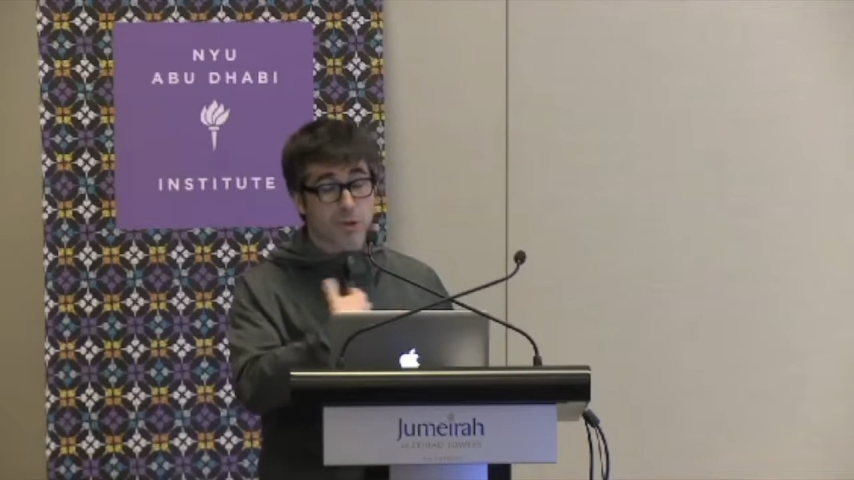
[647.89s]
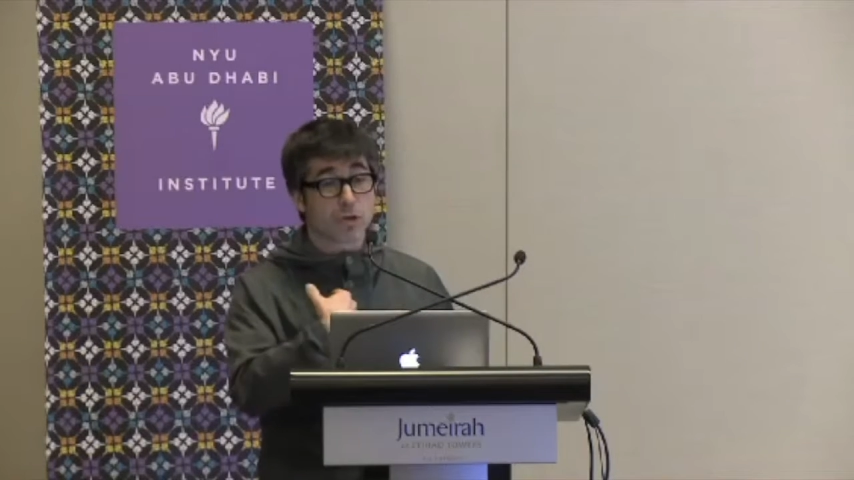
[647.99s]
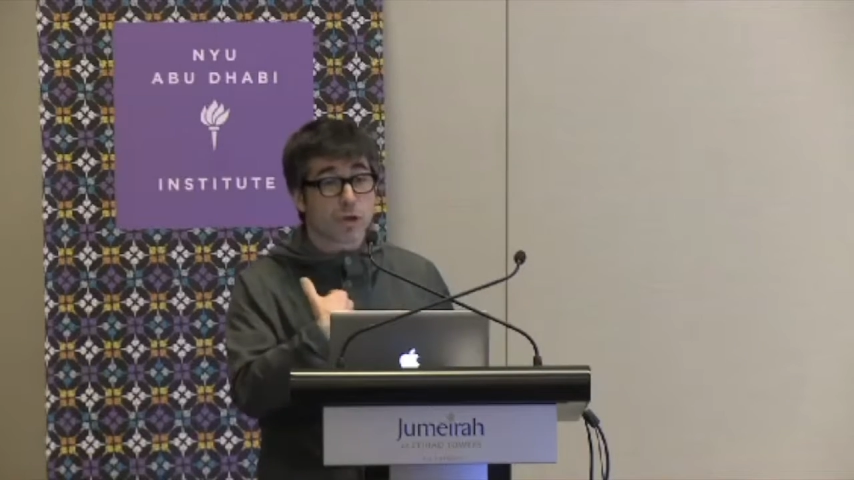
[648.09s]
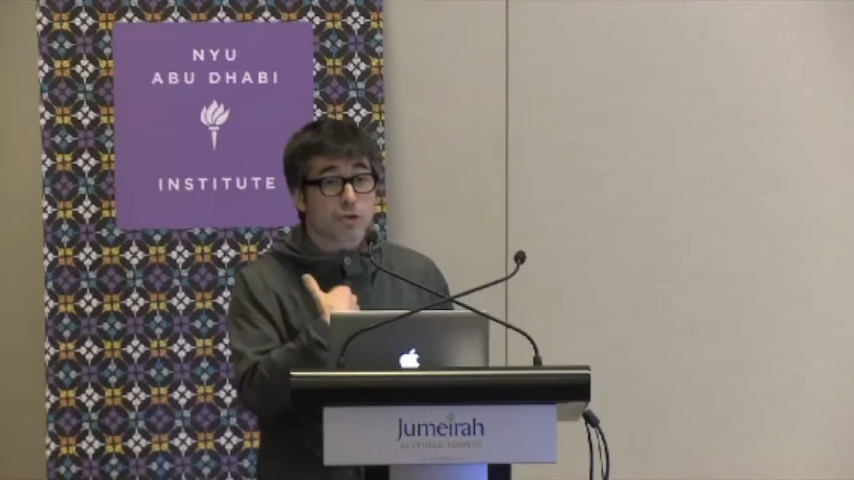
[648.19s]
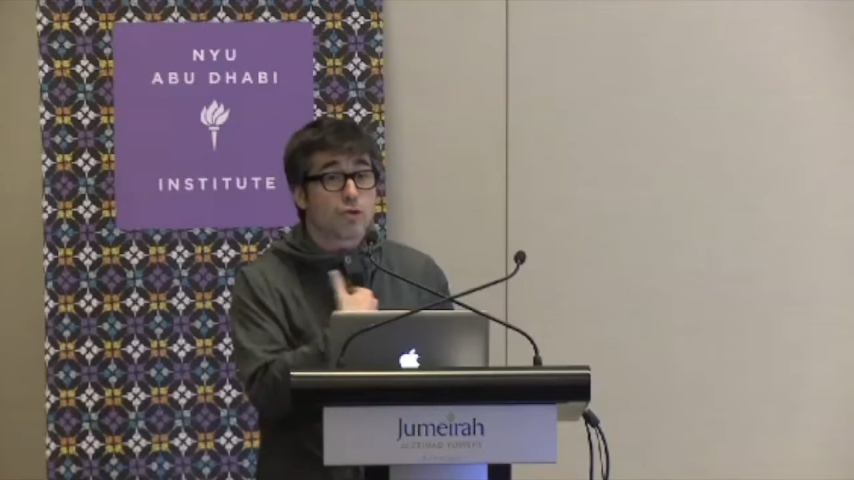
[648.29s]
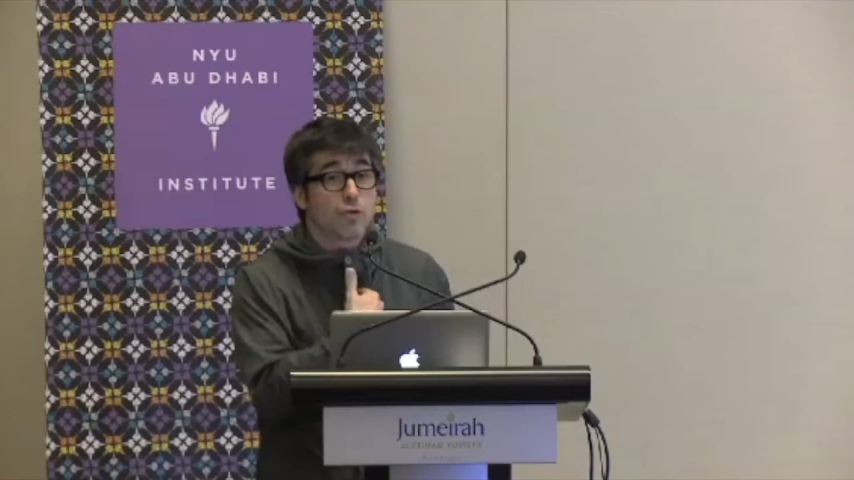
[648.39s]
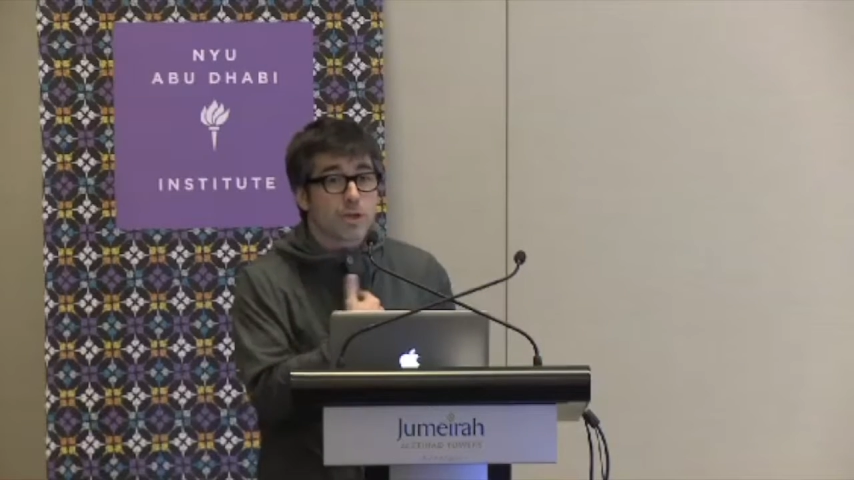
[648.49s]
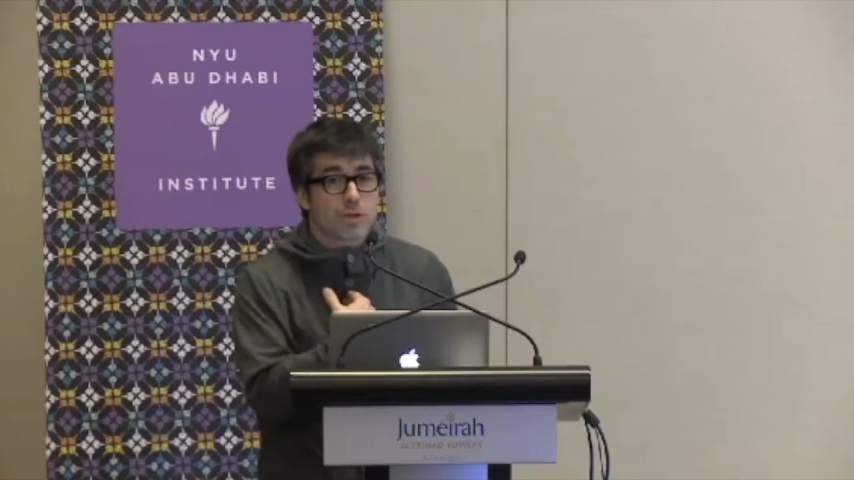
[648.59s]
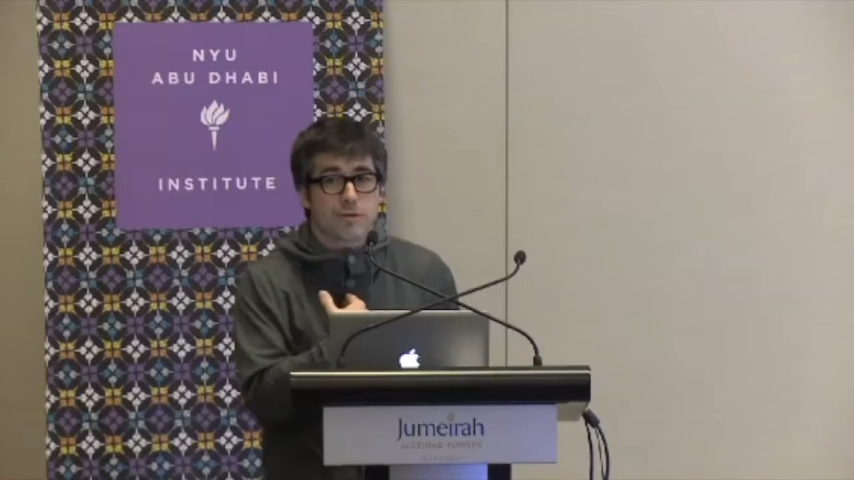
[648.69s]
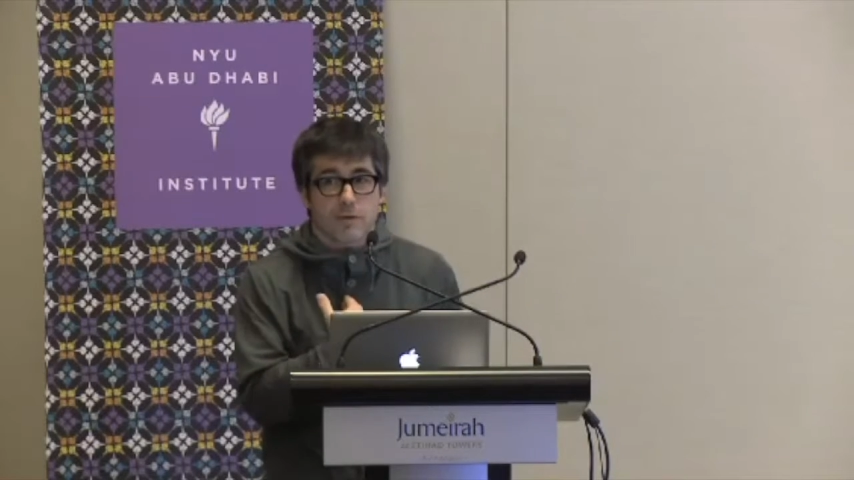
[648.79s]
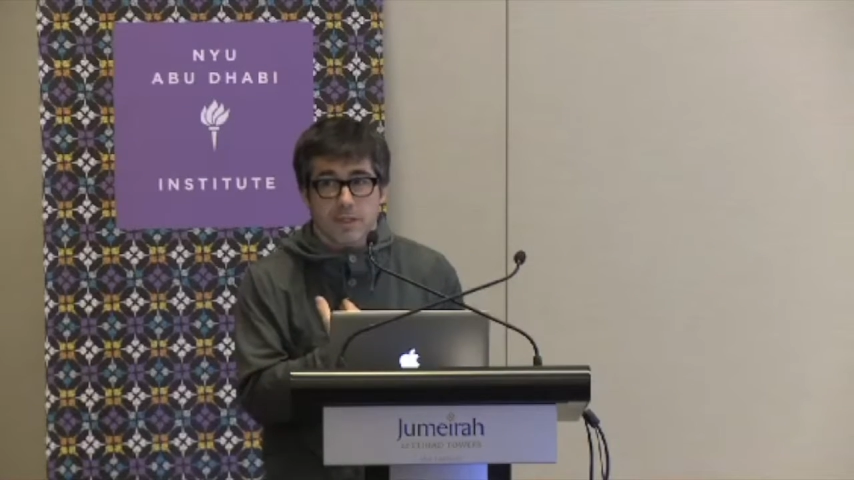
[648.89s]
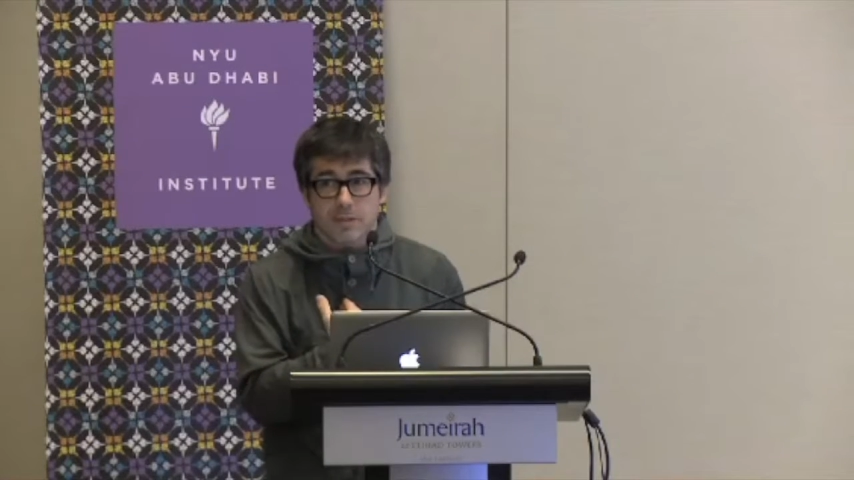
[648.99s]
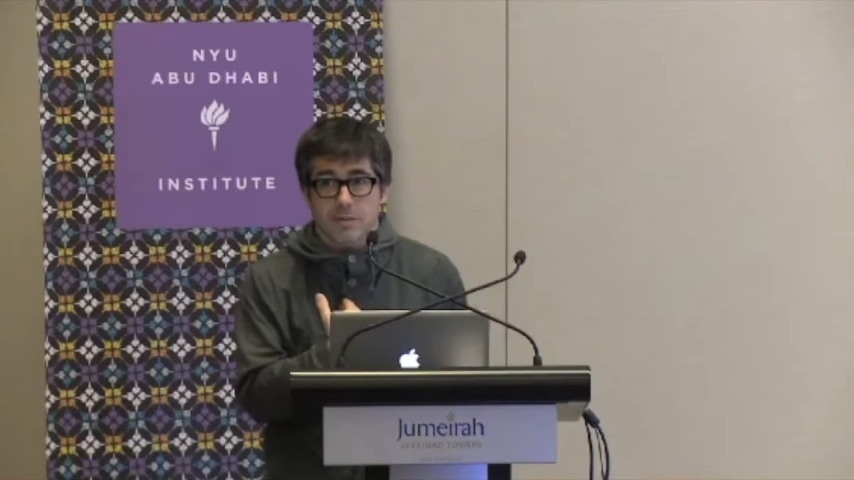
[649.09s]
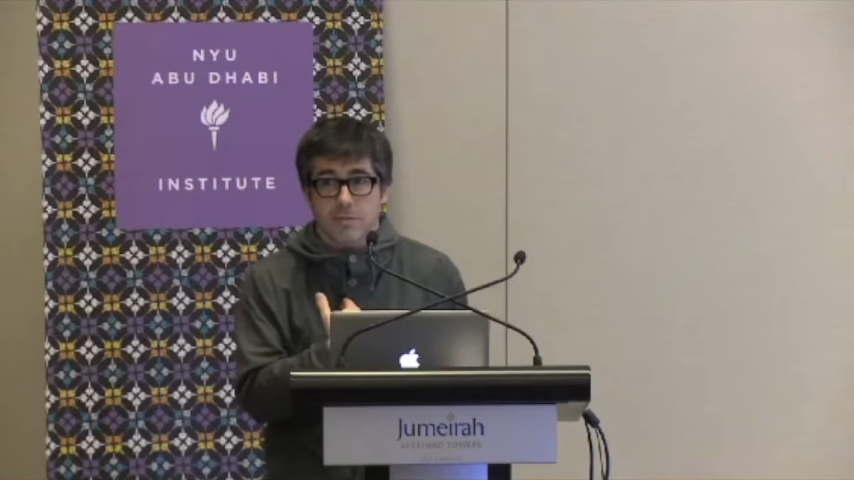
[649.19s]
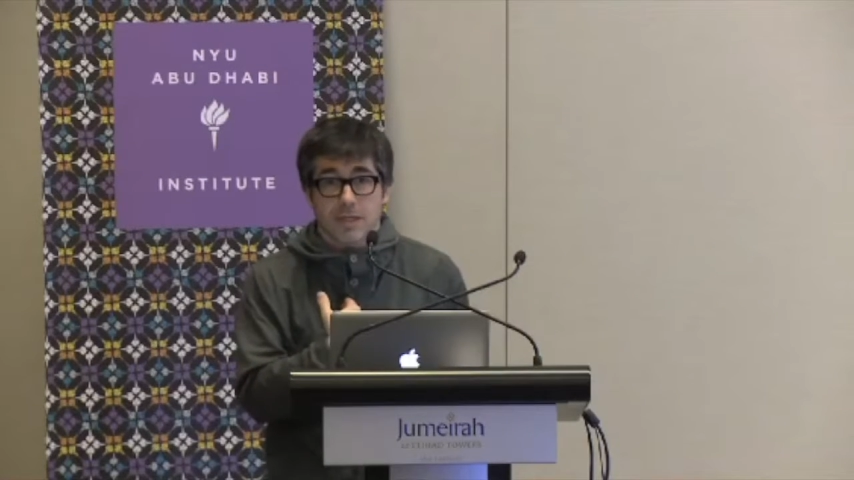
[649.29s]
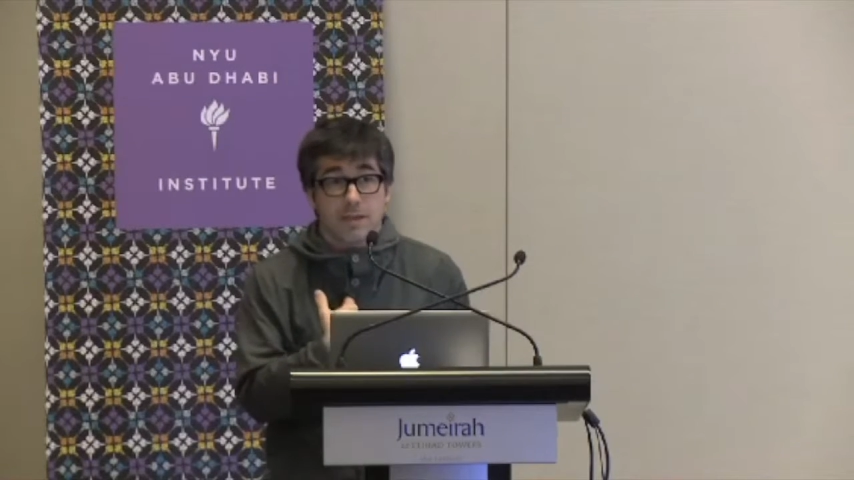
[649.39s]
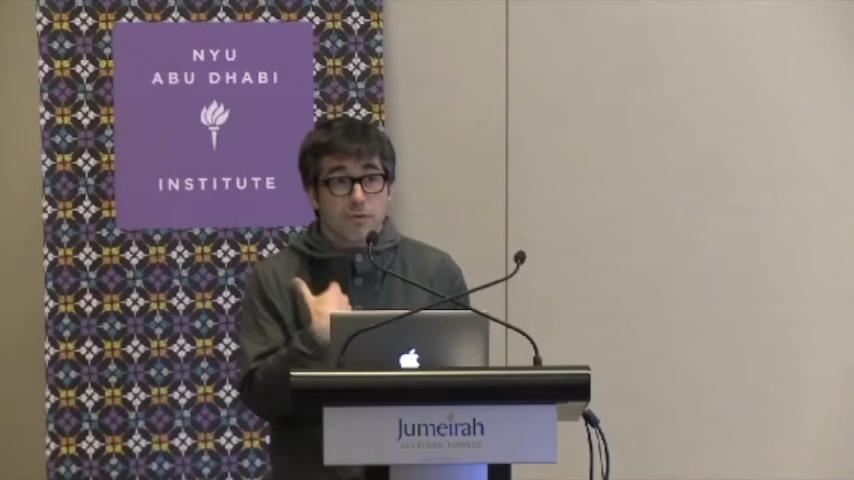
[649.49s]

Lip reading: but not too much for us, right?